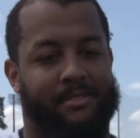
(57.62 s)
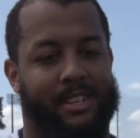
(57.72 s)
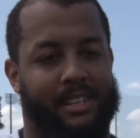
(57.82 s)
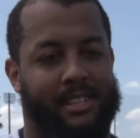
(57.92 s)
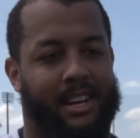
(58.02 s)

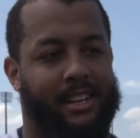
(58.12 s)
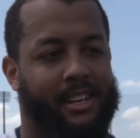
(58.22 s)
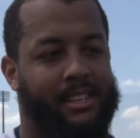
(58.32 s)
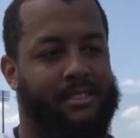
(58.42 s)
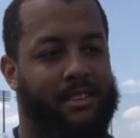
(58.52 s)
really excited to
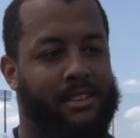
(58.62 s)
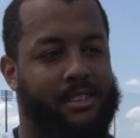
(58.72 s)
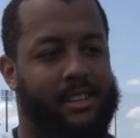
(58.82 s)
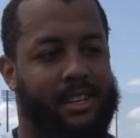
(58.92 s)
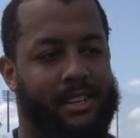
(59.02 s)
get started
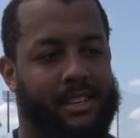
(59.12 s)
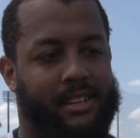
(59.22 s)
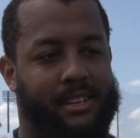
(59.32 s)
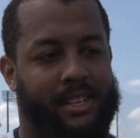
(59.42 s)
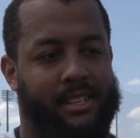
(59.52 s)
and,
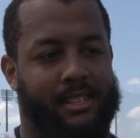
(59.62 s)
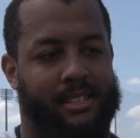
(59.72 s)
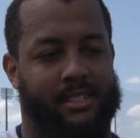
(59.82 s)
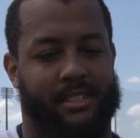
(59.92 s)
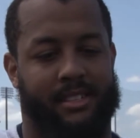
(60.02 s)
uh, and,
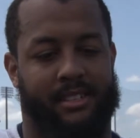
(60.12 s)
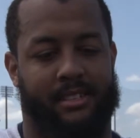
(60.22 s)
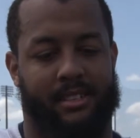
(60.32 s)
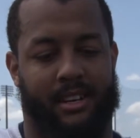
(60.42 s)
and, just